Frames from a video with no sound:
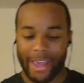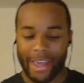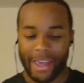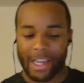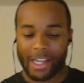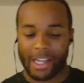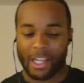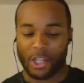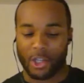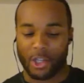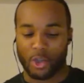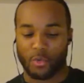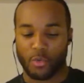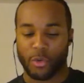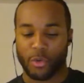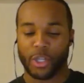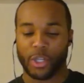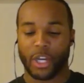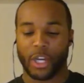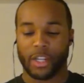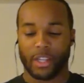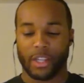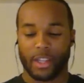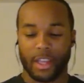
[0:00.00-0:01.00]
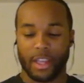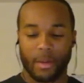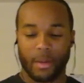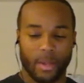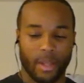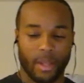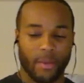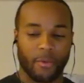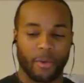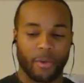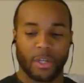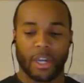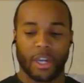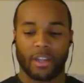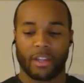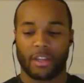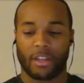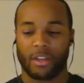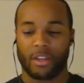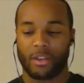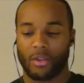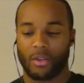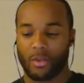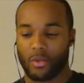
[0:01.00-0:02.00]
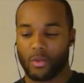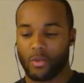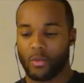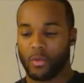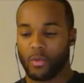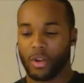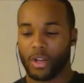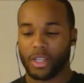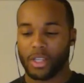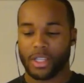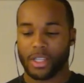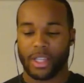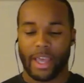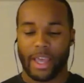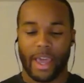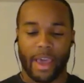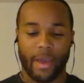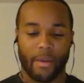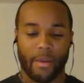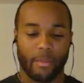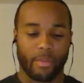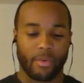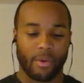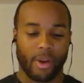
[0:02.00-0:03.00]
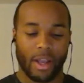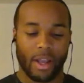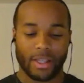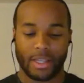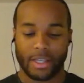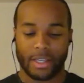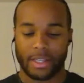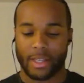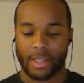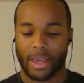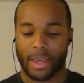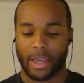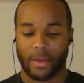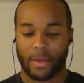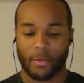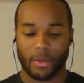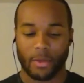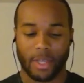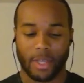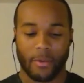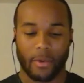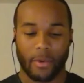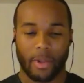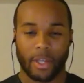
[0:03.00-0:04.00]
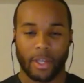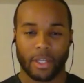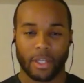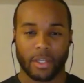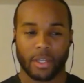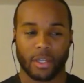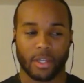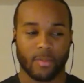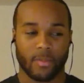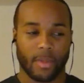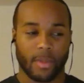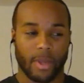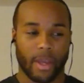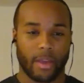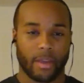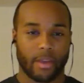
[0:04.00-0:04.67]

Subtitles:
Did you reach out to them? Did they reach out to you? What is that process like, and what's that relationship like?